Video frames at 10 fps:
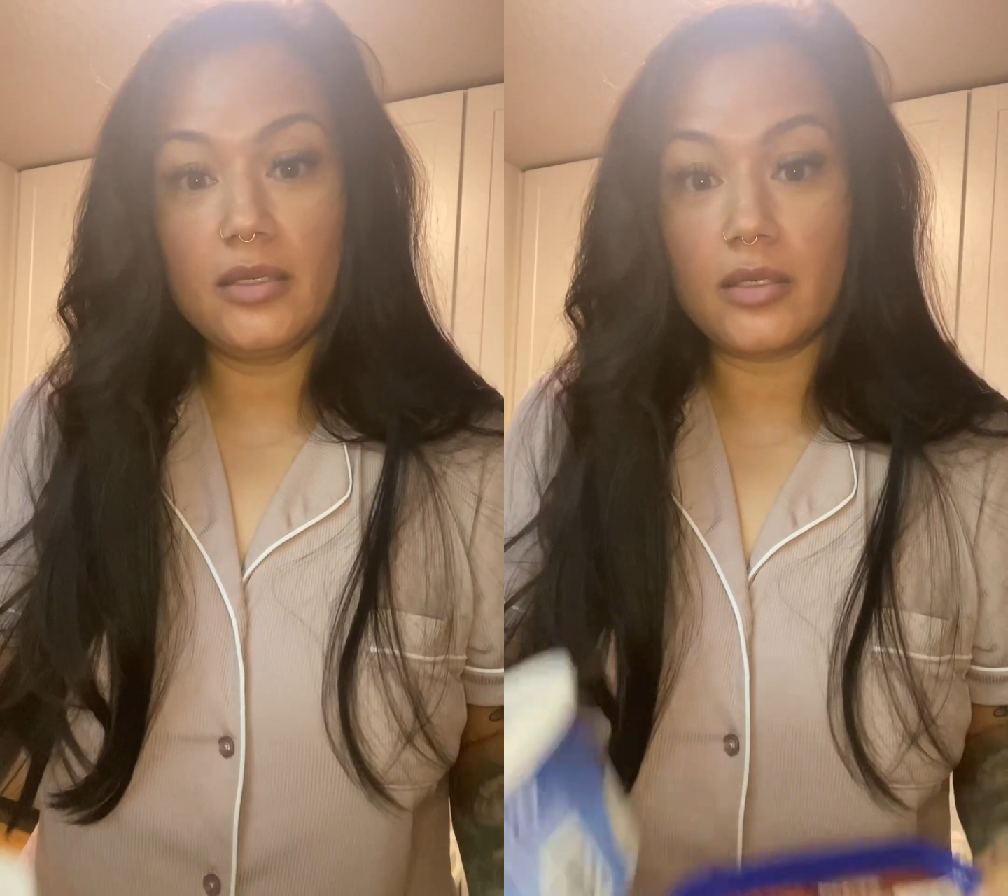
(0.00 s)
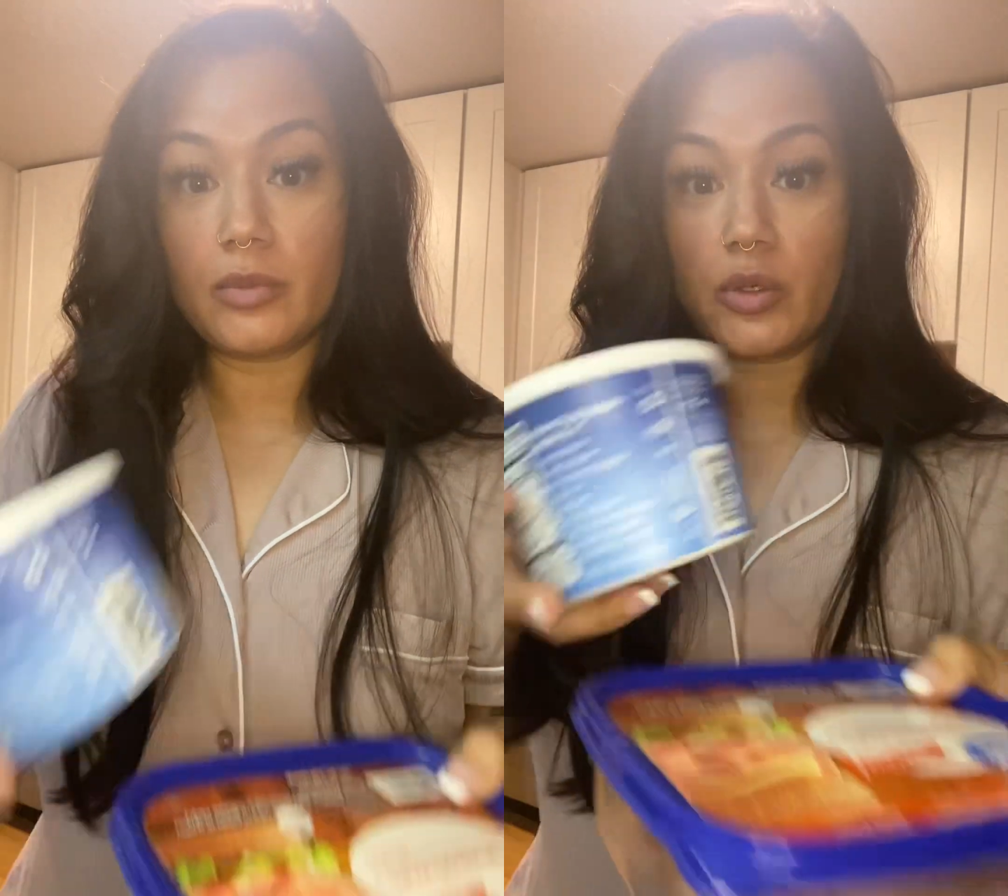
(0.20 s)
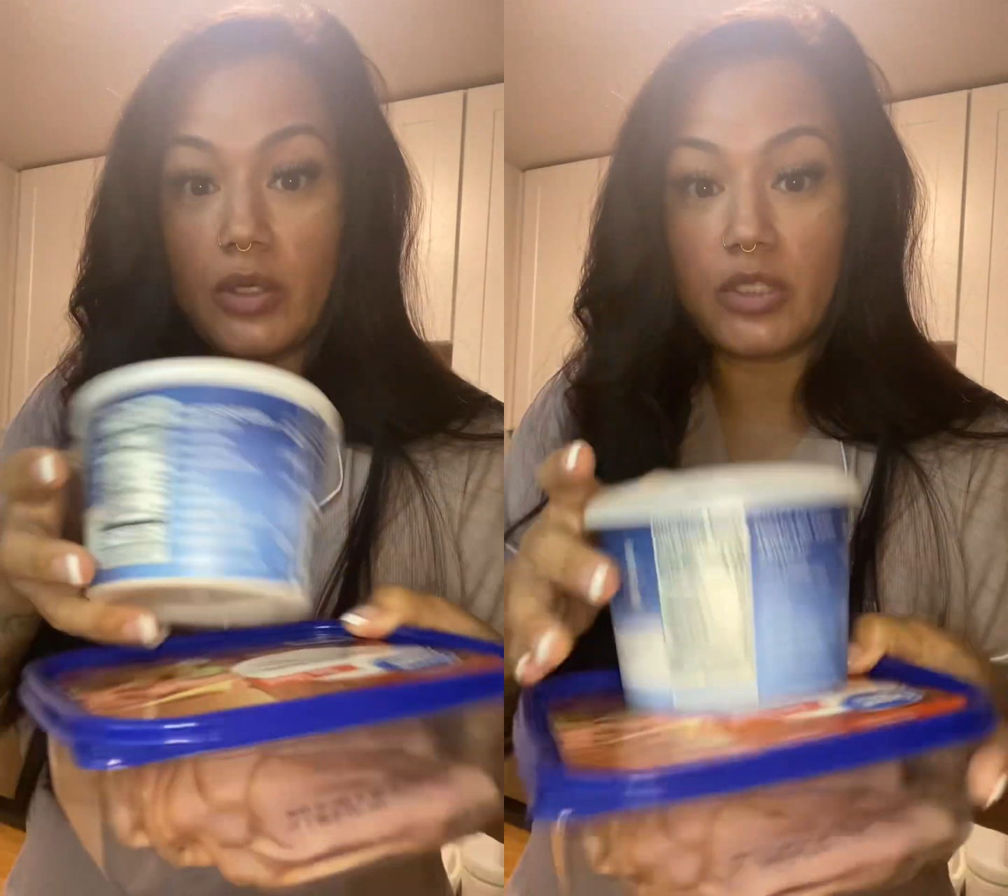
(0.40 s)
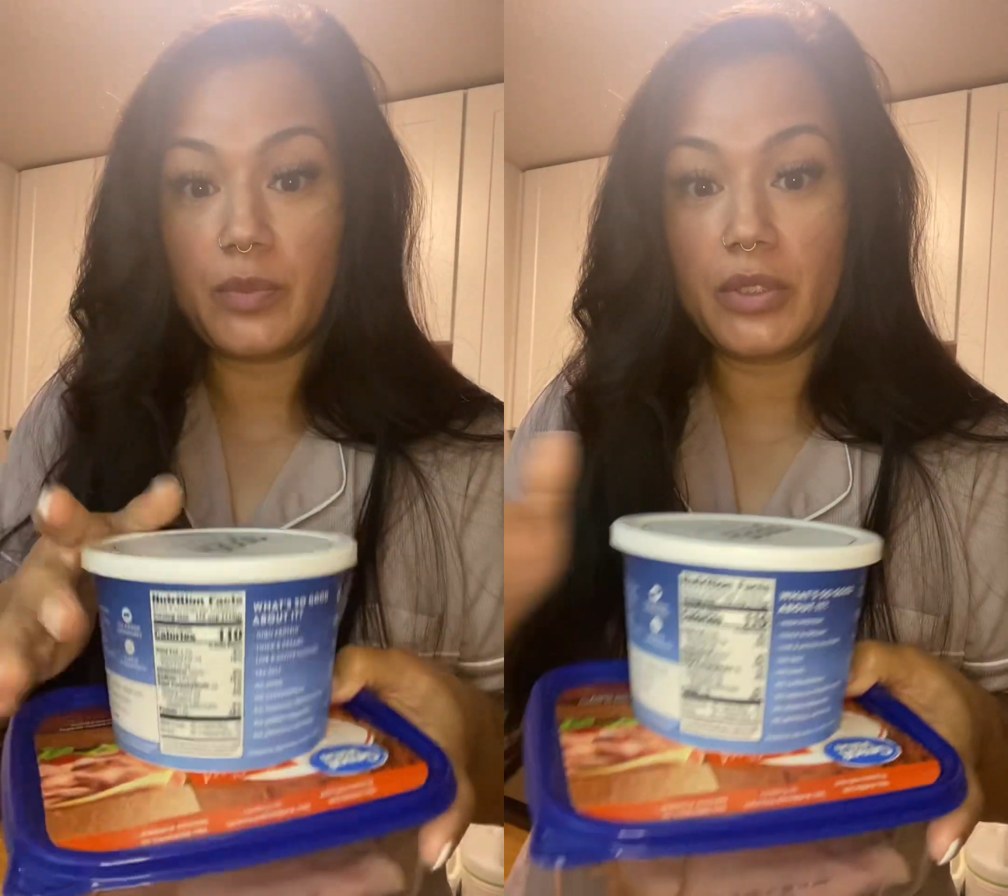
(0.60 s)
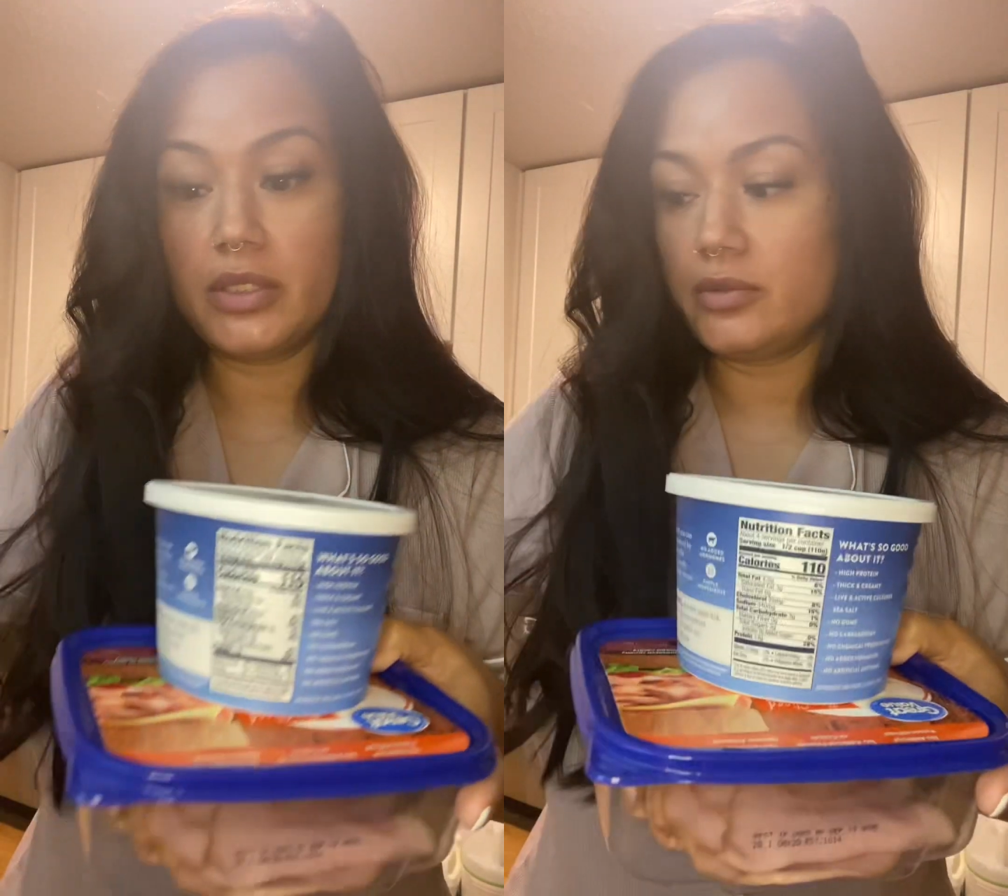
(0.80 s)
I'm going to
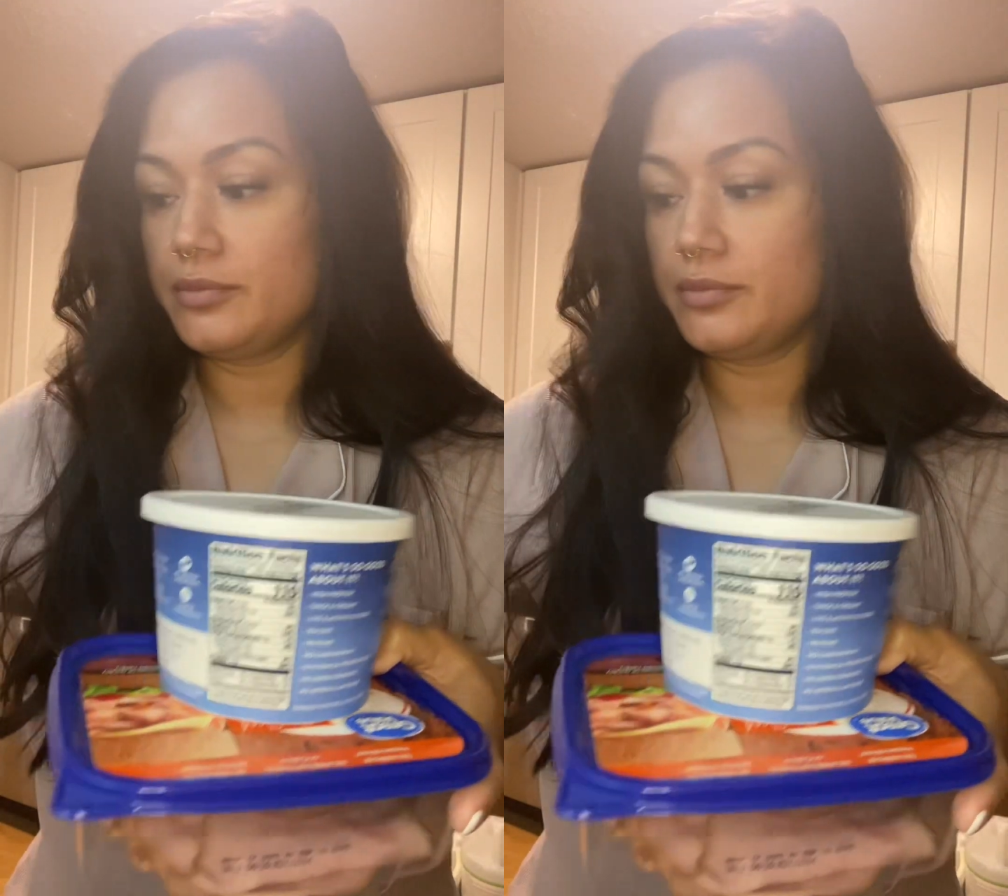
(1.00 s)
put